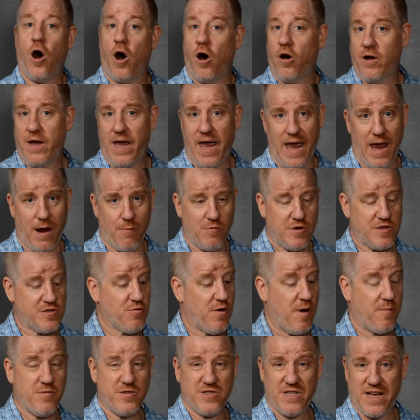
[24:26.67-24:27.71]
All cameras
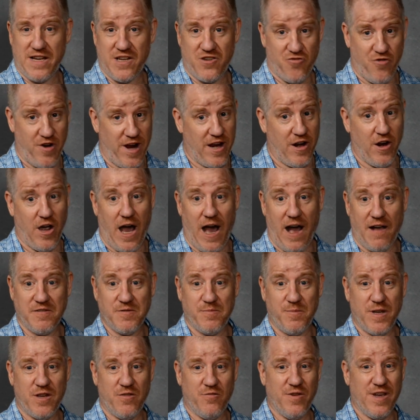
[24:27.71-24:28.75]
represent
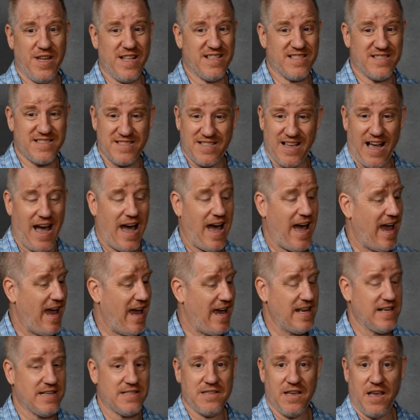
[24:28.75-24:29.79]
trade-offs between
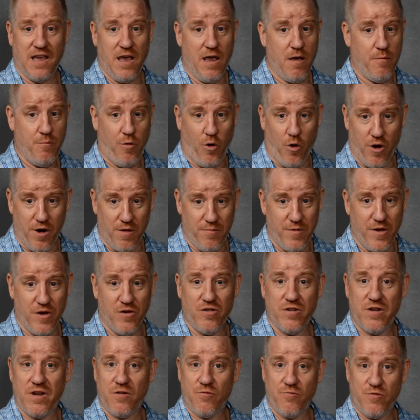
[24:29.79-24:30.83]
size,
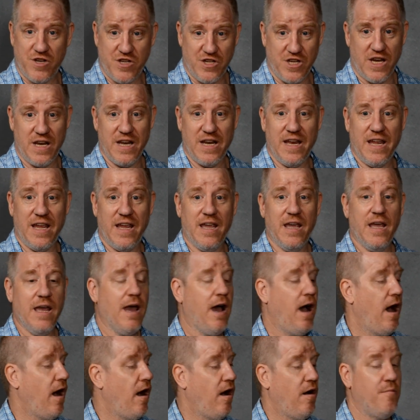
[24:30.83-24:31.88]
portability, rigidity,
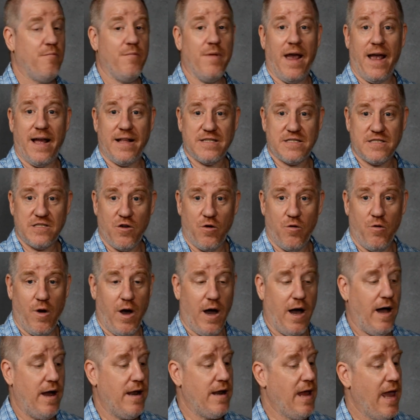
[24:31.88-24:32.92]
and so
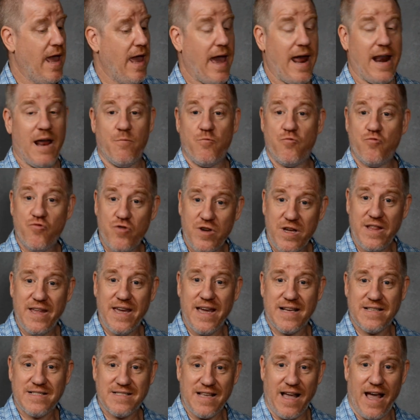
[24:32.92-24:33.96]
on. And I'm really
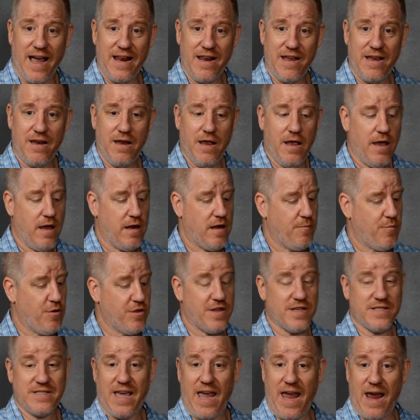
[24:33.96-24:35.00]
excited to put
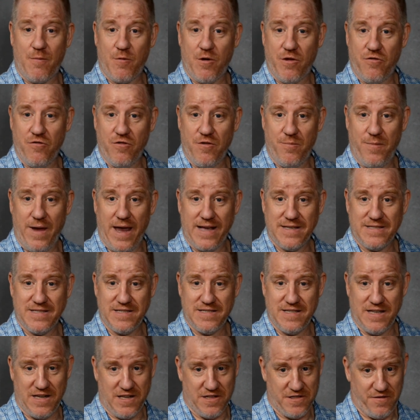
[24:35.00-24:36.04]
this camera through the
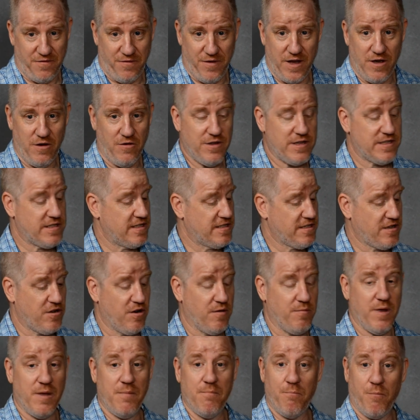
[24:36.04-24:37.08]
paces in its field, as it's
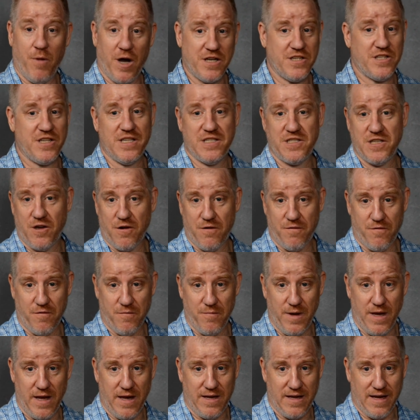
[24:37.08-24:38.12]
going to be much easier for
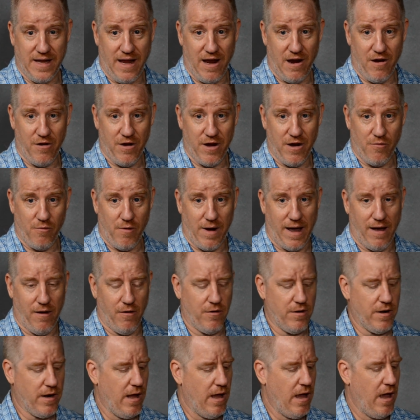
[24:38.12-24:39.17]
me to carry
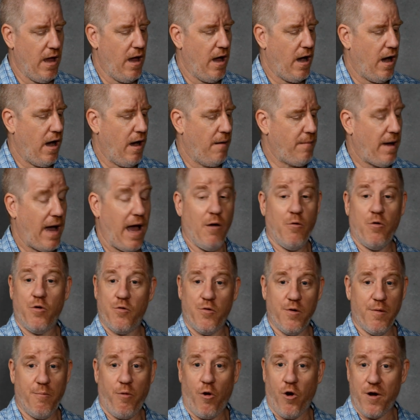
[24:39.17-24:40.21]
around. I will
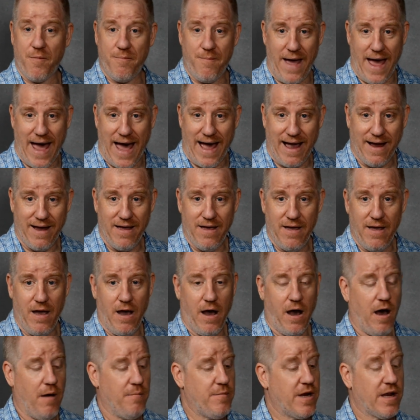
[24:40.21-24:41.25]
report back
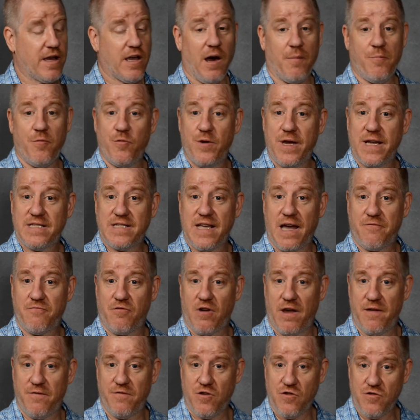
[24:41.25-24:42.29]
in a couple weeks
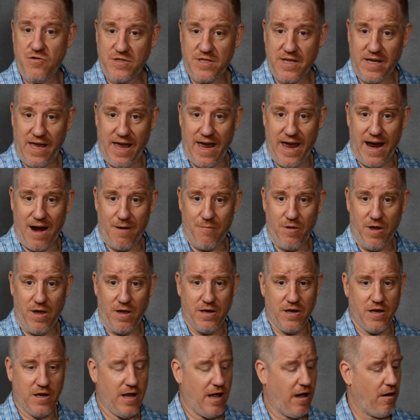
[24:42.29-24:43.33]
after I've used the camera
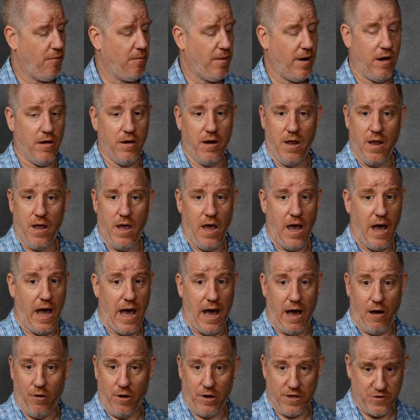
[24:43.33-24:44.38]
to tell about
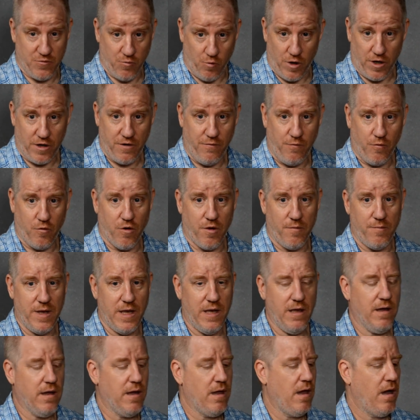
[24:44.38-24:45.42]
how it's worked for
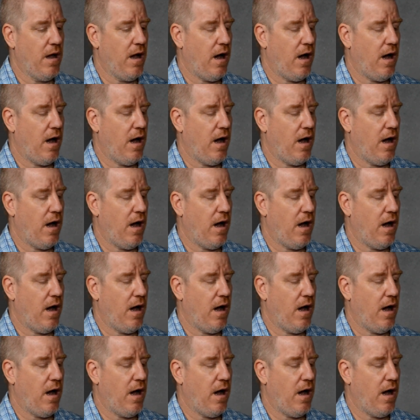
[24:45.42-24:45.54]
me.